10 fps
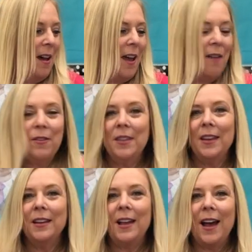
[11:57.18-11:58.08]

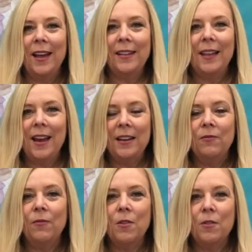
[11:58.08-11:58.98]
everything online
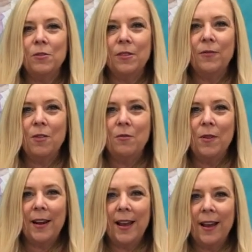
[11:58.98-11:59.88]
for those of you who
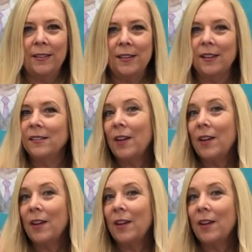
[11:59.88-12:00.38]
want to access